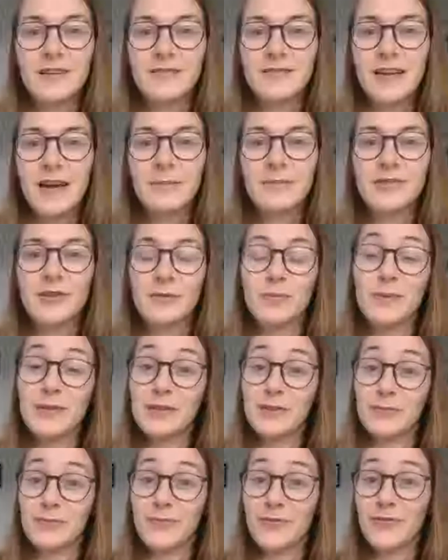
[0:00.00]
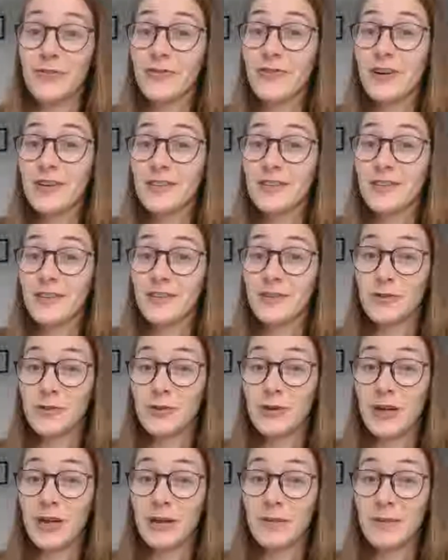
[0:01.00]
of the episode, before I start
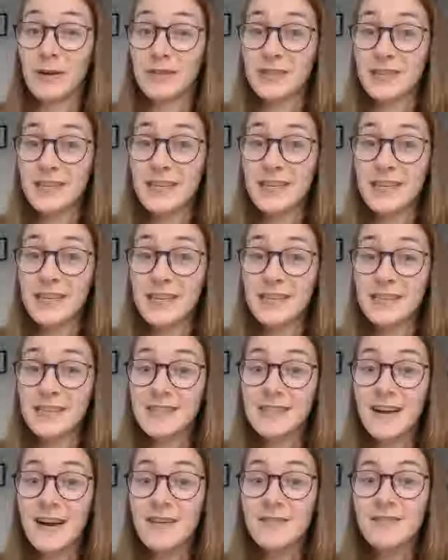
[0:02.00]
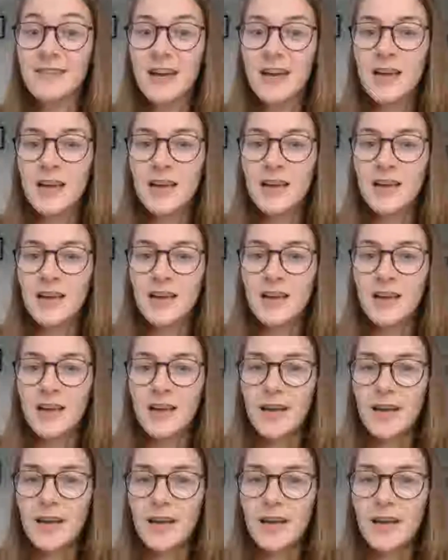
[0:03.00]
talking about knitting and stuff.
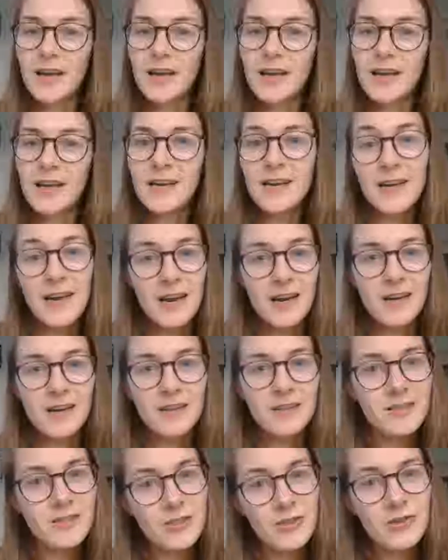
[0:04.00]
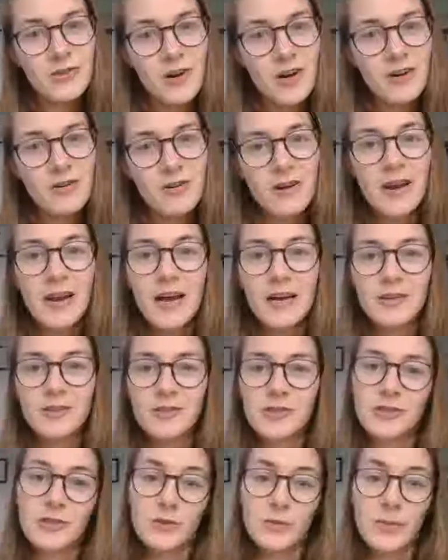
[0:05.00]
In the Netherlands, you are allowed
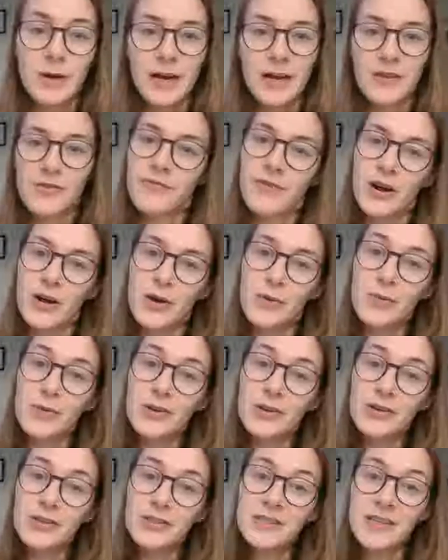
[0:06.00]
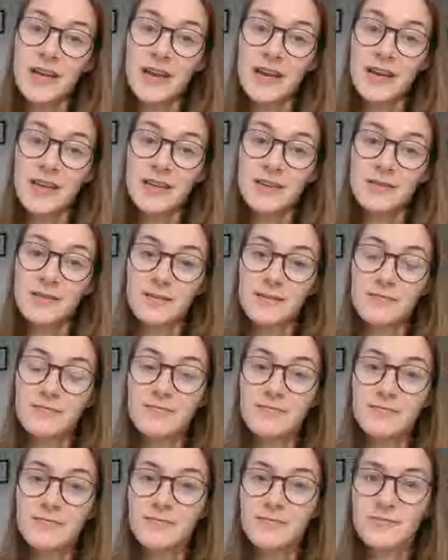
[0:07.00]
to buy fireworks
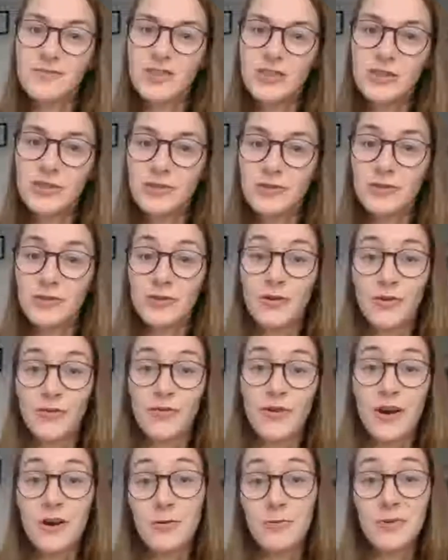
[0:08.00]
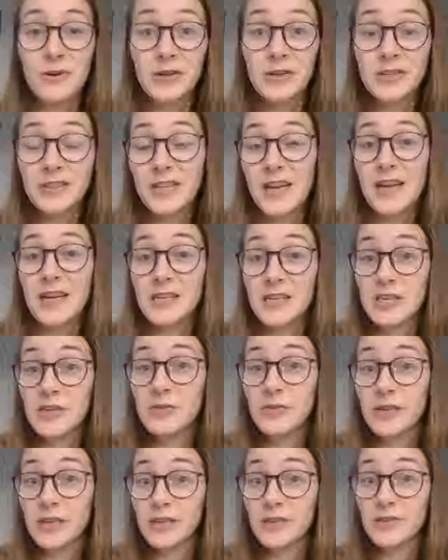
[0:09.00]
and use your fireworks at New
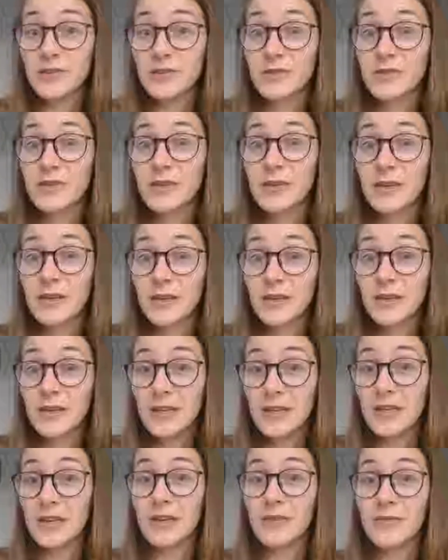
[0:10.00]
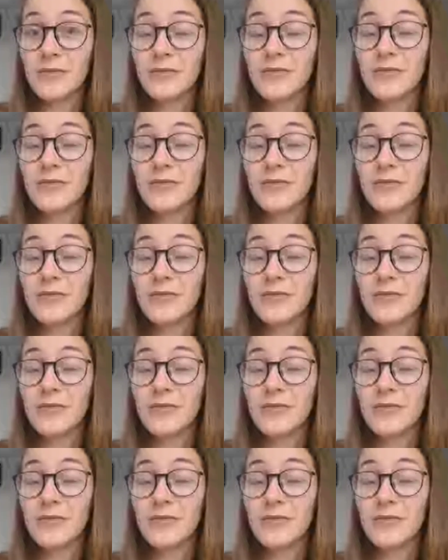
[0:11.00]
Year's Eve.